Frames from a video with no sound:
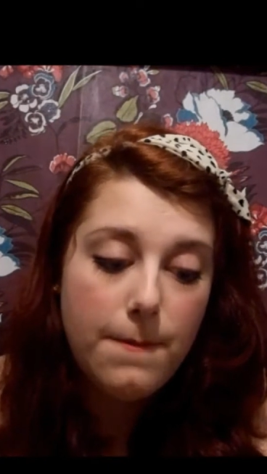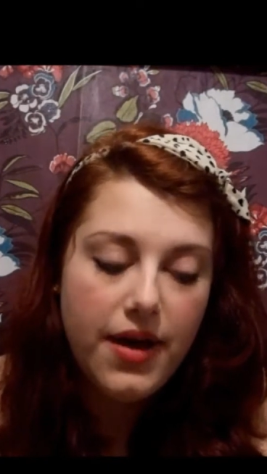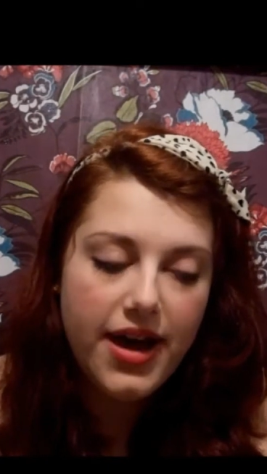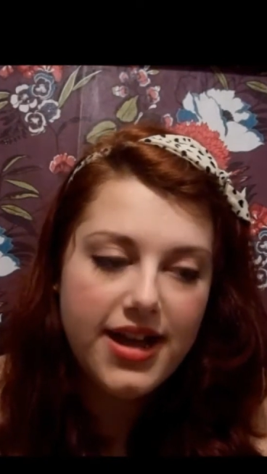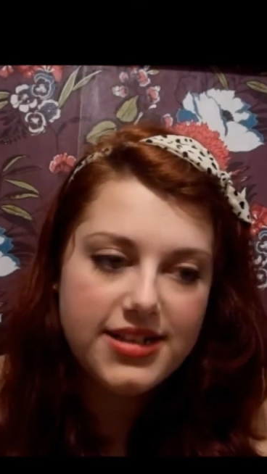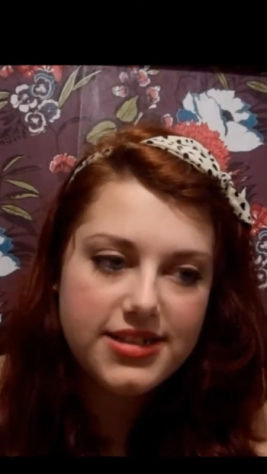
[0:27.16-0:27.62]

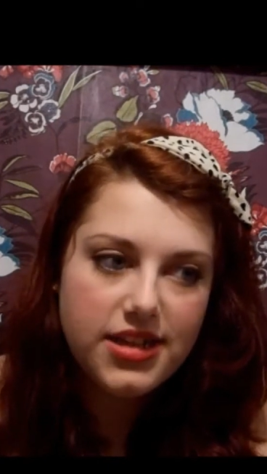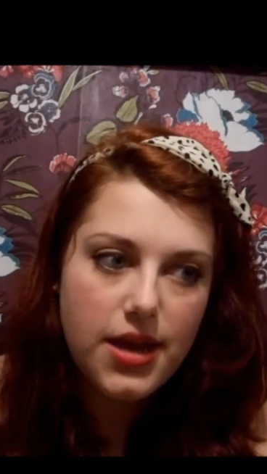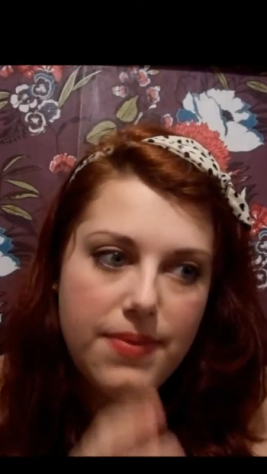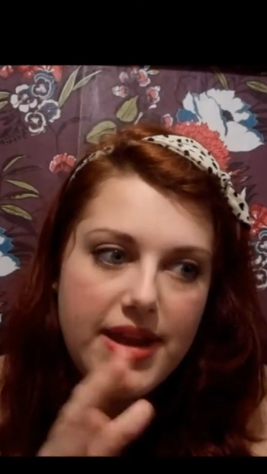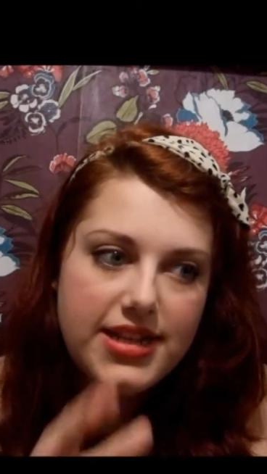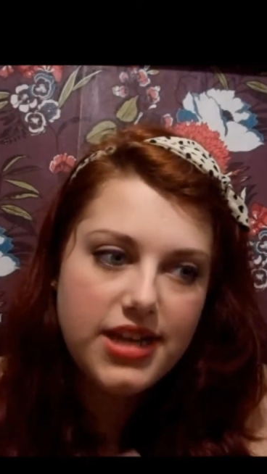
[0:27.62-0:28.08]
but
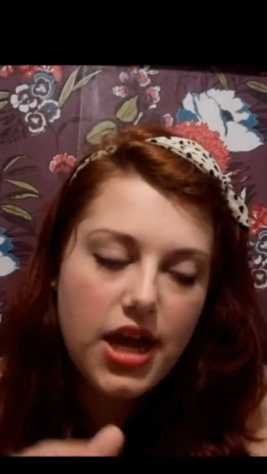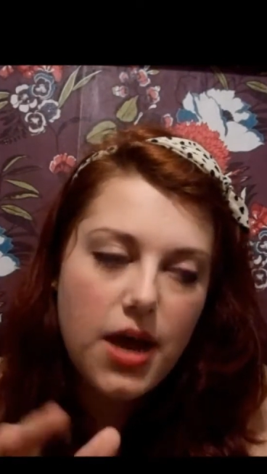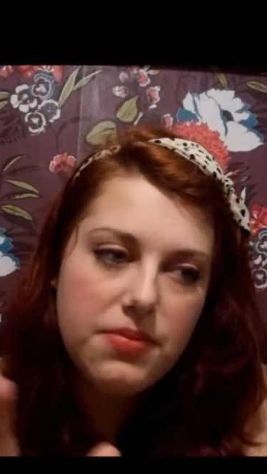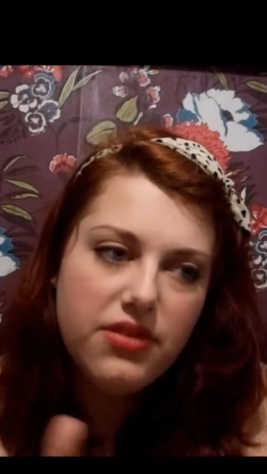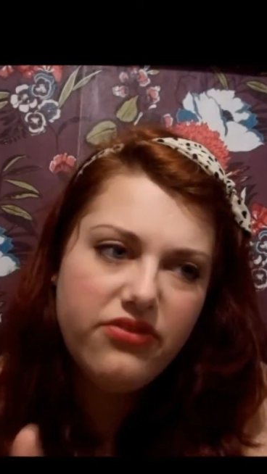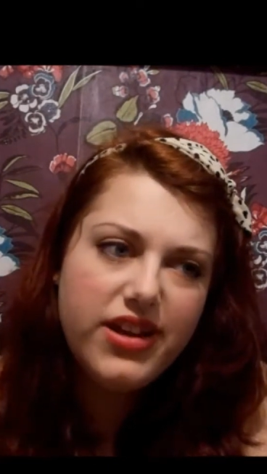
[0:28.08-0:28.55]
I picked it
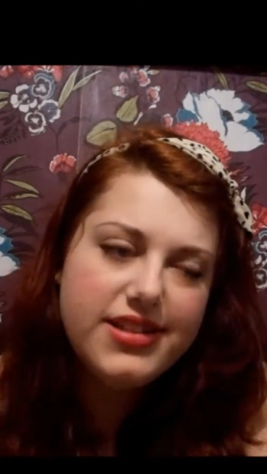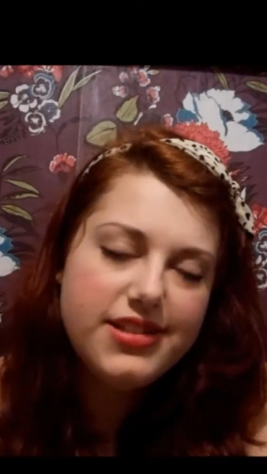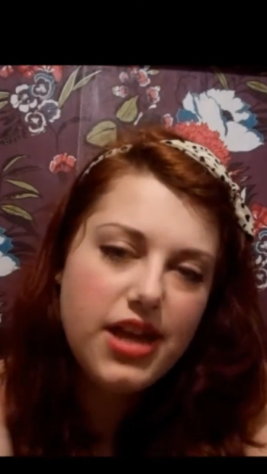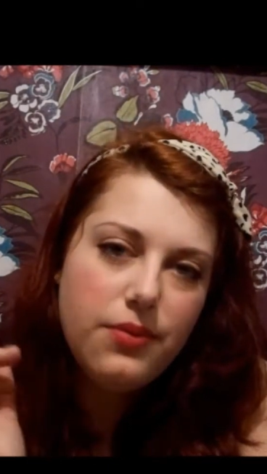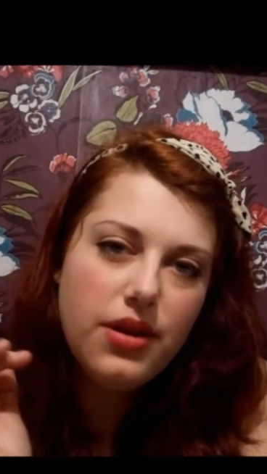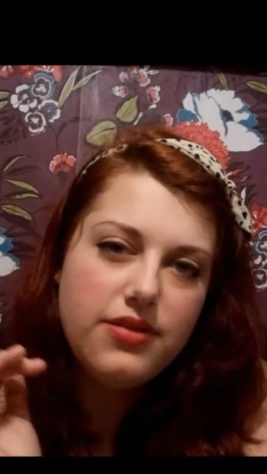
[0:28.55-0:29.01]
up the
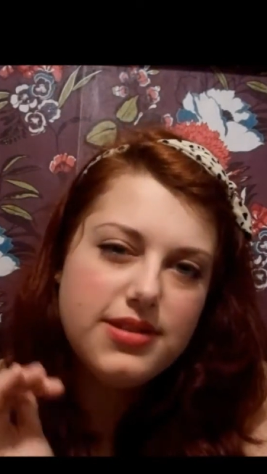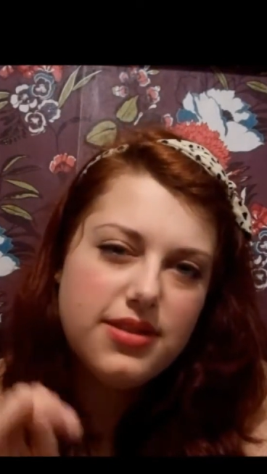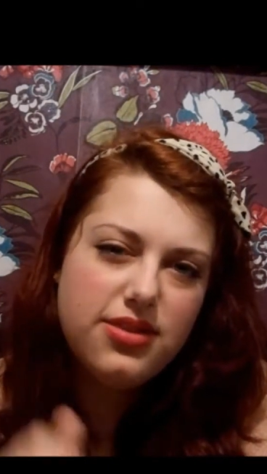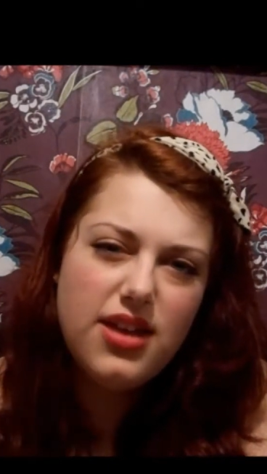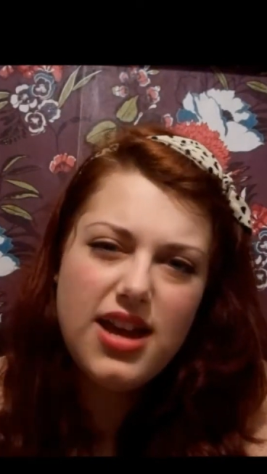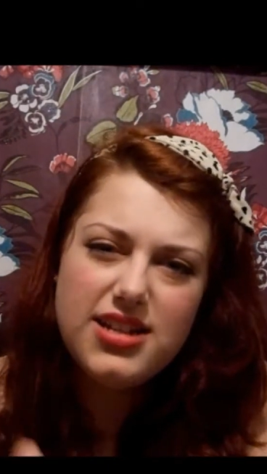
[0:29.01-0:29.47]
first time when I was
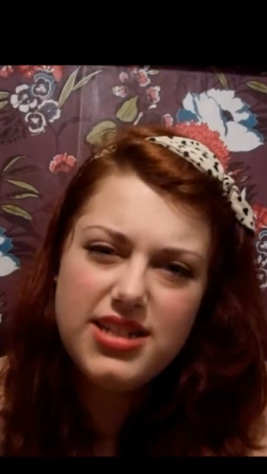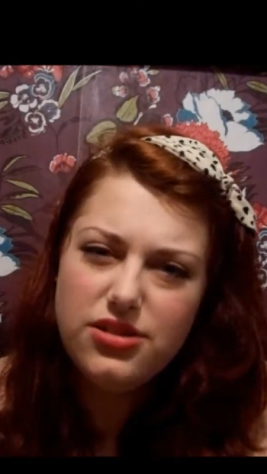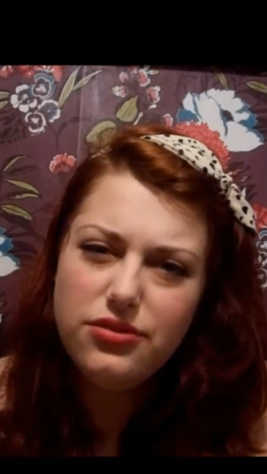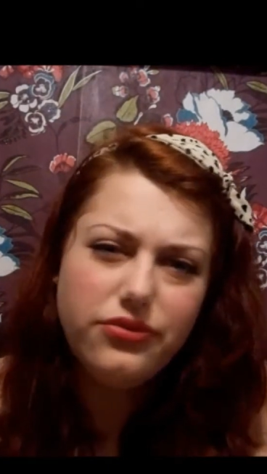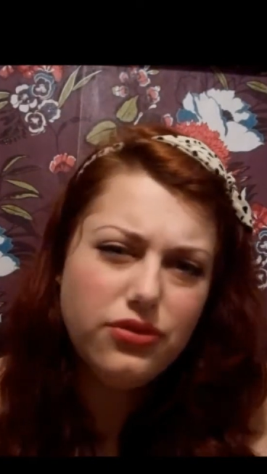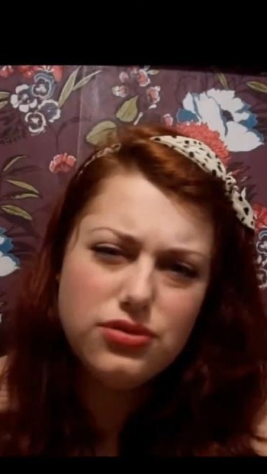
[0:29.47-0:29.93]

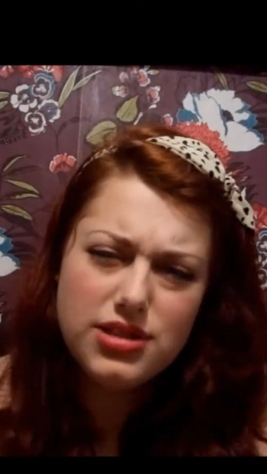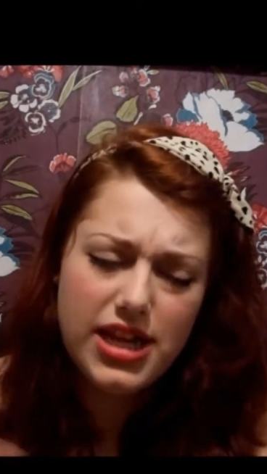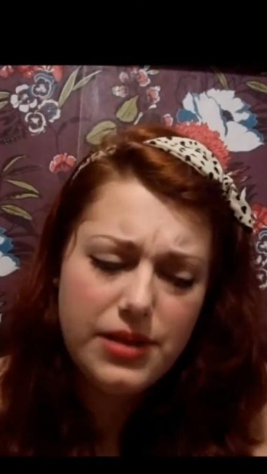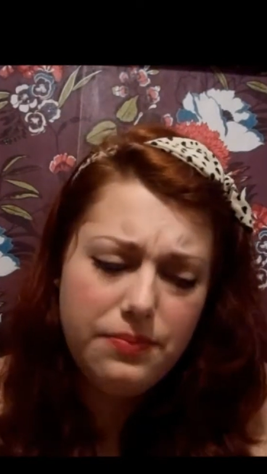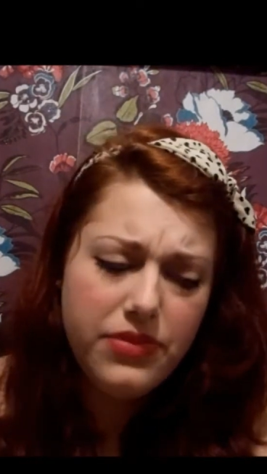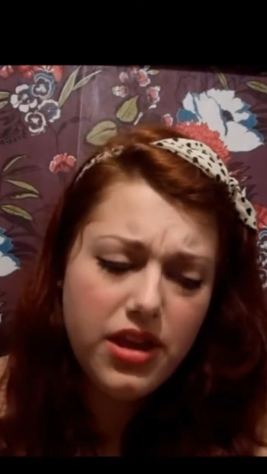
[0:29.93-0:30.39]
13 or
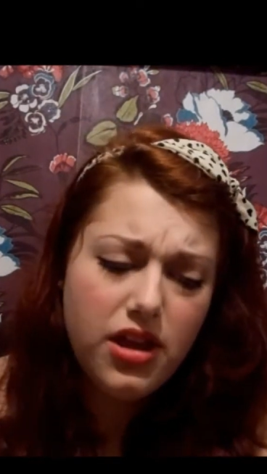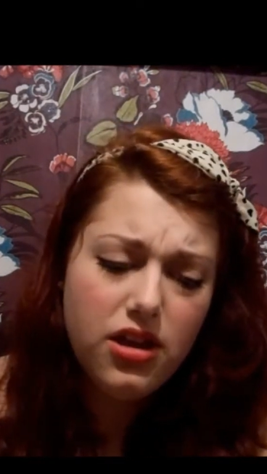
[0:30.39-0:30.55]
14,